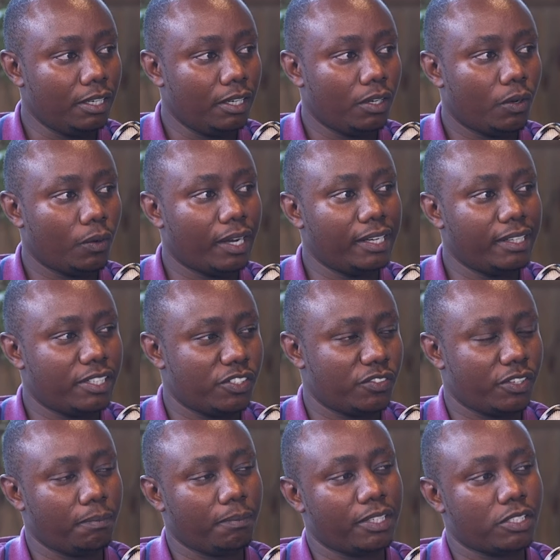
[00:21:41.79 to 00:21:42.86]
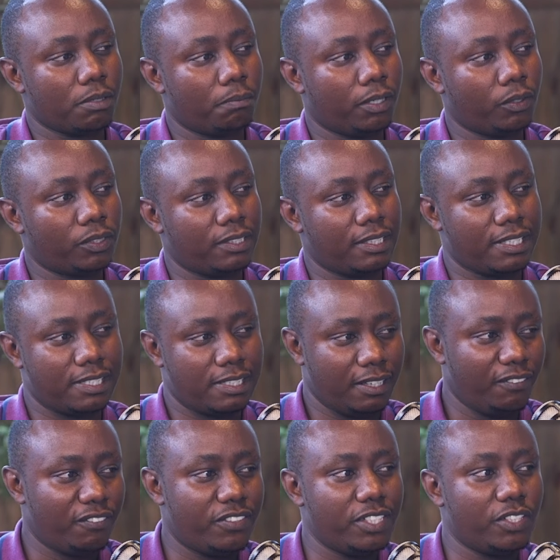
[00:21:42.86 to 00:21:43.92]
organic is very much about the
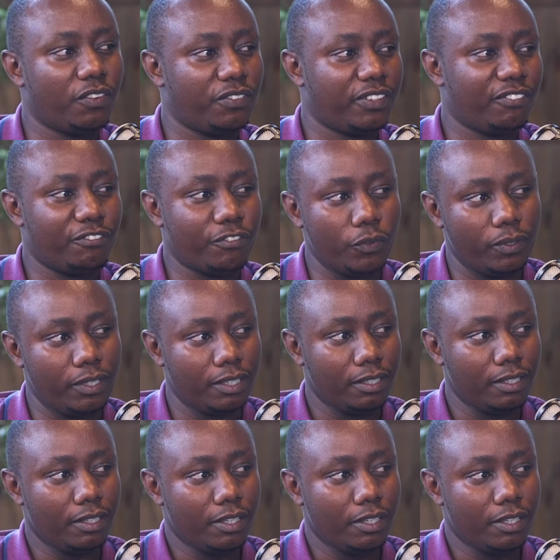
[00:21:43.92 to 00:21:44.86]
safety of the food.